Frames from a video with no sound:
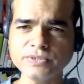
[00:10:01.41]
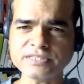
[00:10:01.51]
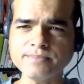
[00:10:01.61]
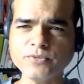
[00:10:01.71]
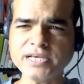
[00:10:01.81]

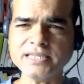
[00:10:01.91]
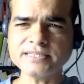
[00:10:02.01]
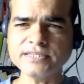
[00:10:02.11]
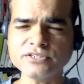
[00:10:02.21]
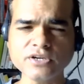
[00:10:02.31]
Someone
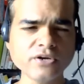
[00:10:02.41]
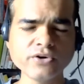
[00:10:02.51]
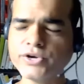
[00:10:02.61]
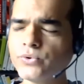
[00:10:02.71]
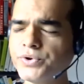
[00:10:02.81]
else is
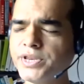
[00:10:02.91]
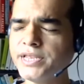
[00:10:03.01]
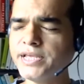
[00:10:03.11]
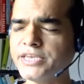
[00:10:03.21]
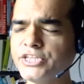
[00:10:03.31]

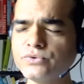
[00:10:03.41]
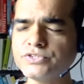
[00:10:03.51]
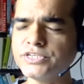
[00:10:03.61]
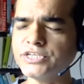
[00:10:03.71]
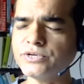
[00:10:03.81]
ruining and
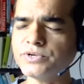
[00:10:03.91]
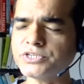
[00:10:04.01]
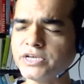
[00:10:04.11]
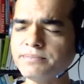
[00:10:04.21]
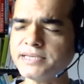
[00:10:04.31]
using your
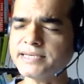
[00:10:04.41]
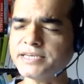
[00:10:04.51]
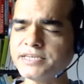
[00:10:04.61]
time and